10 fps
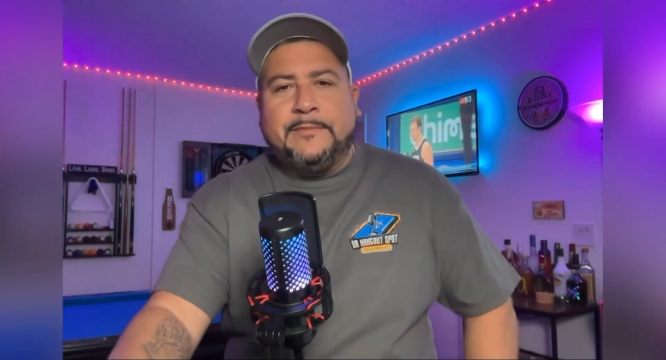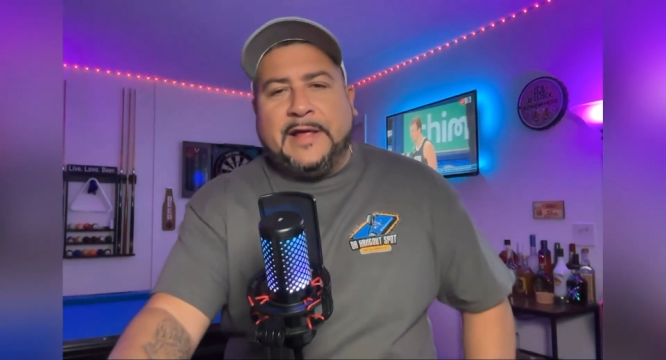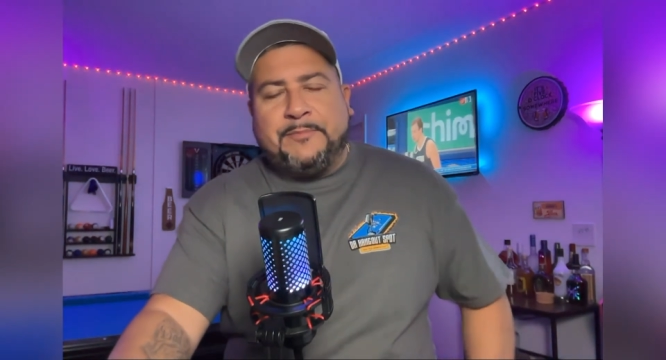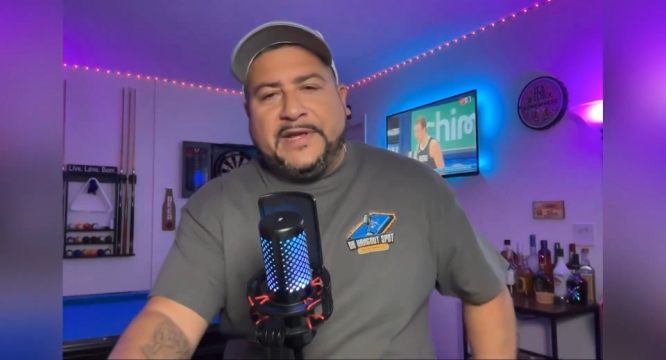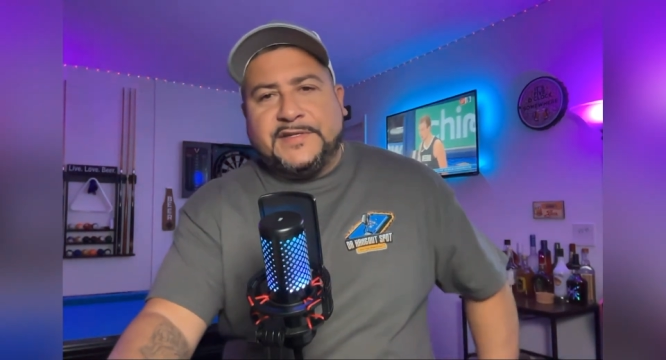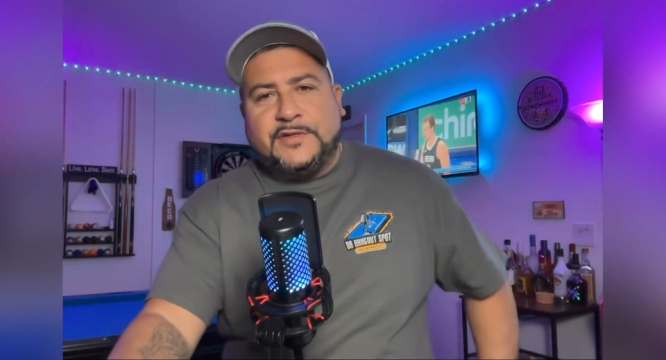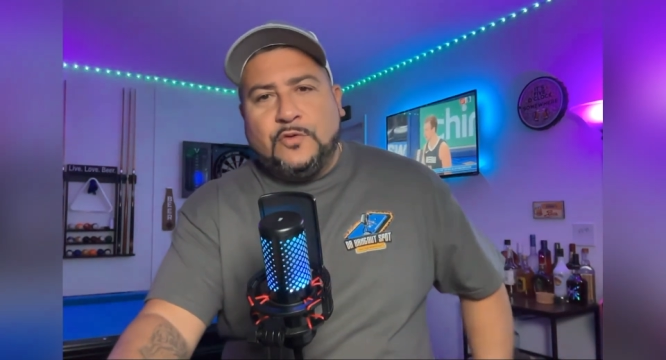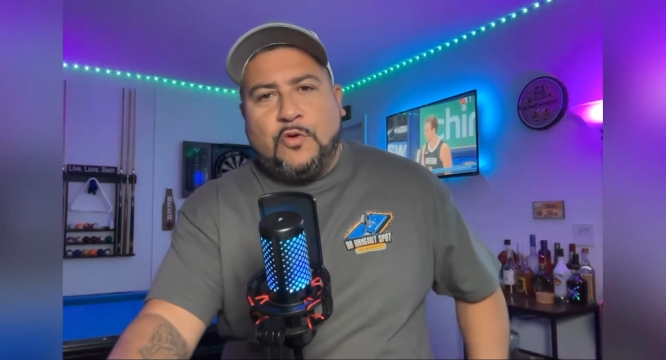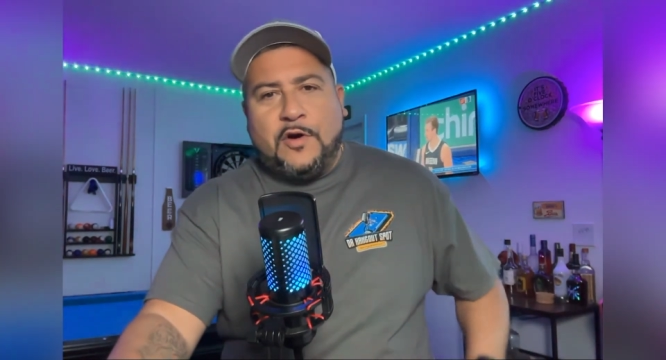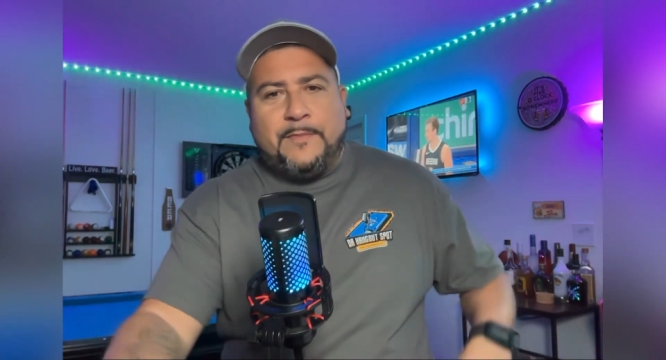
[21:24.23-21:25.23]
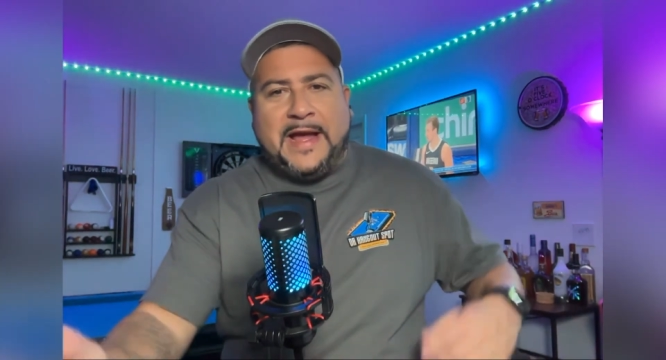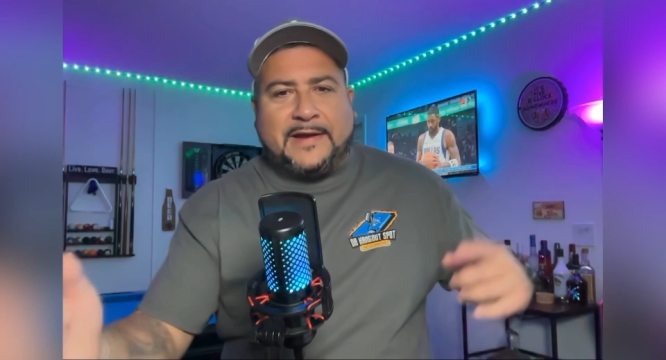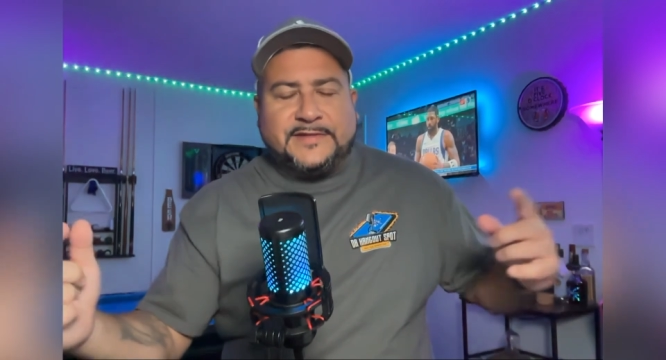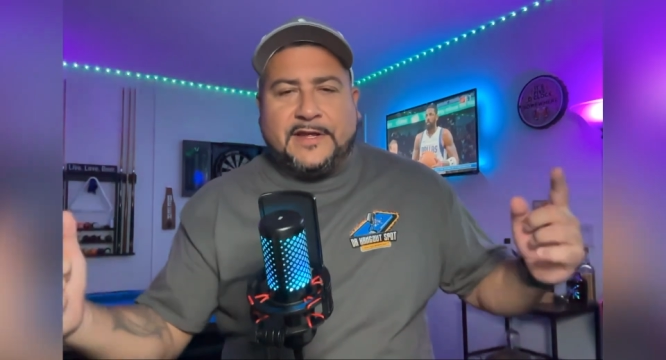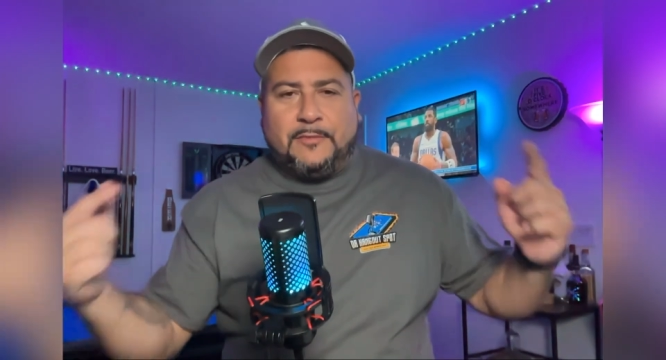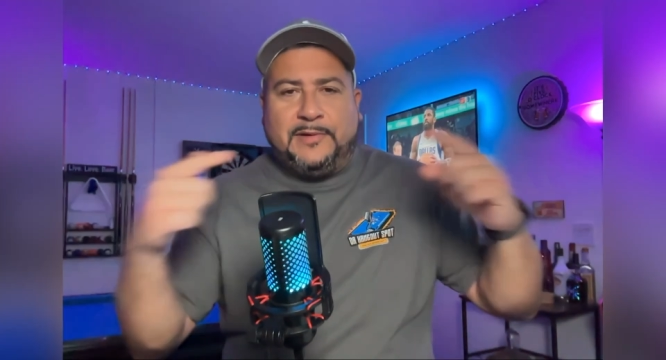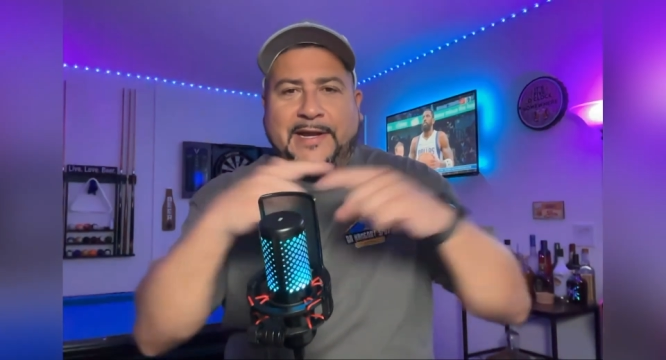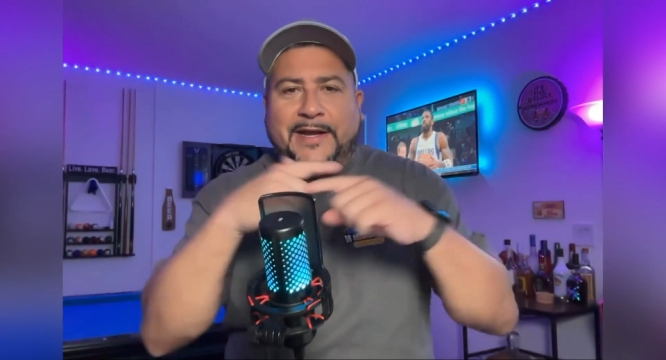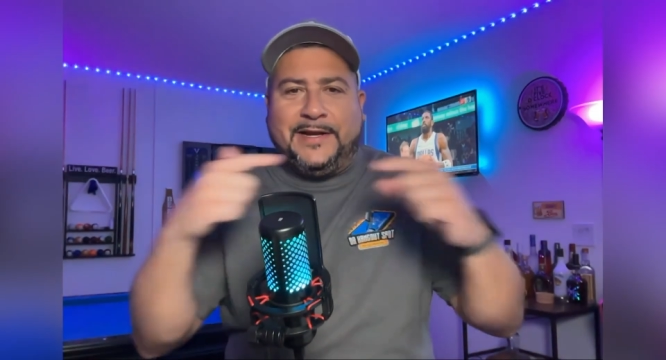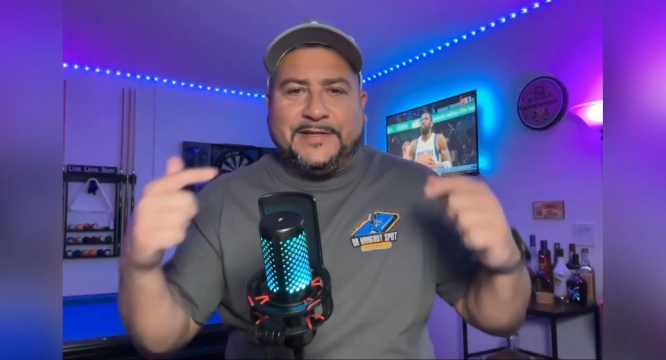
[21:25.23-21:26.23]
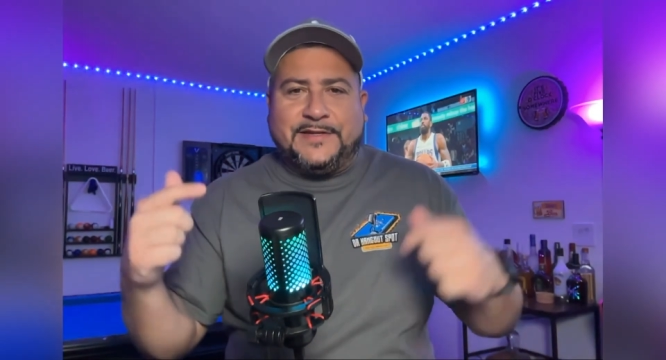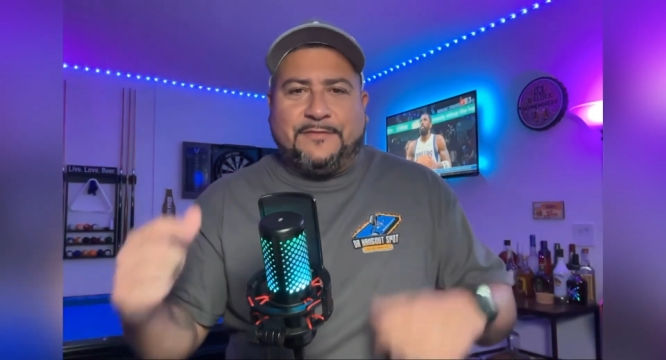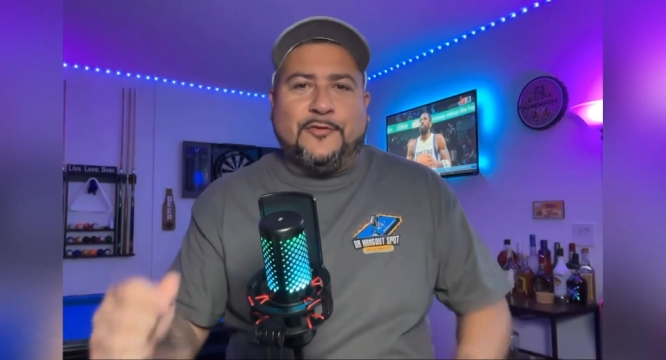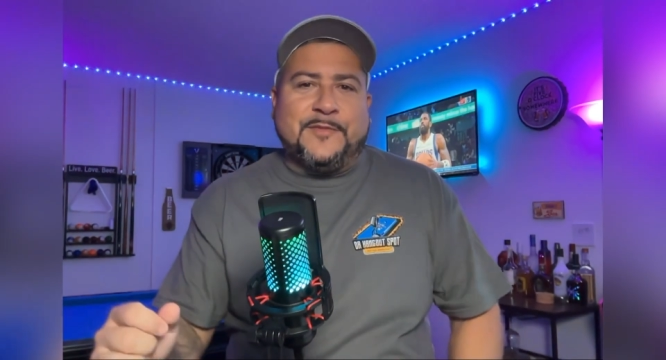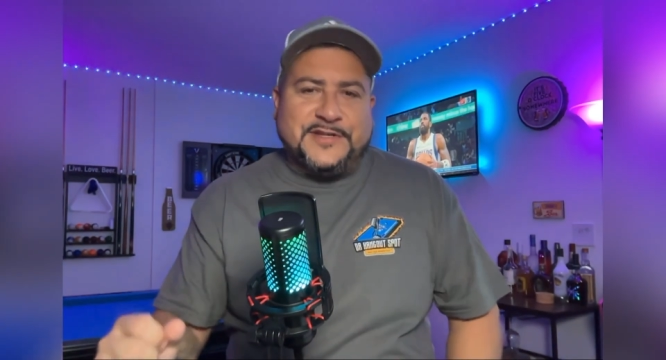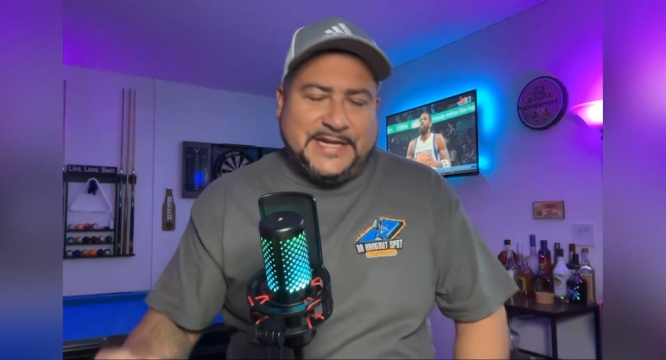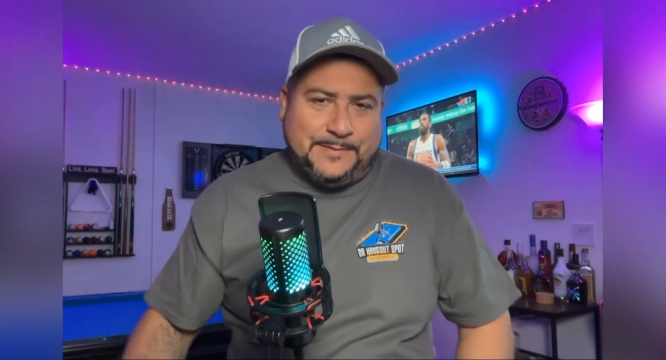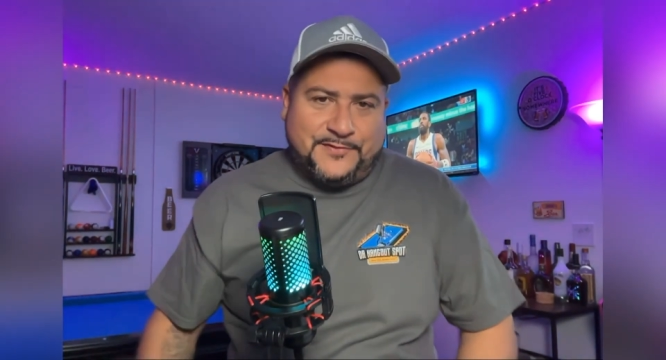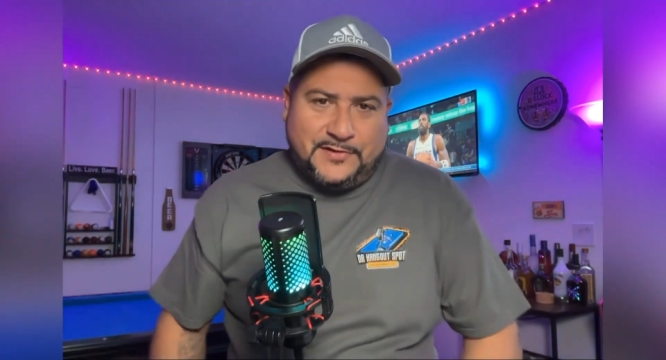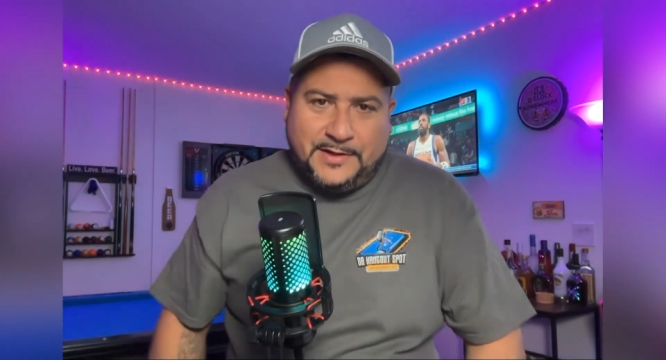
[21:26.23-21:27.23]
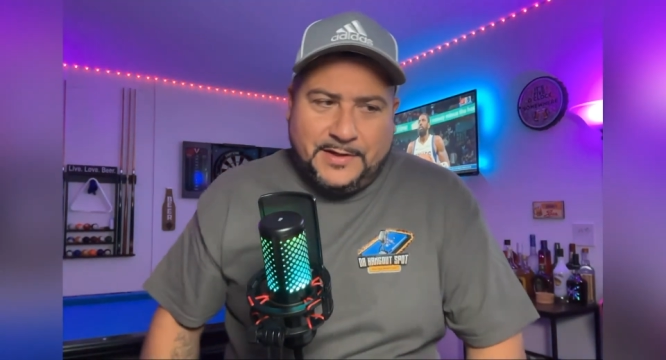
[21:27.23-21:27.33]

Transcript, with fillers: that pits two quarterbacks that are playing against their former teams.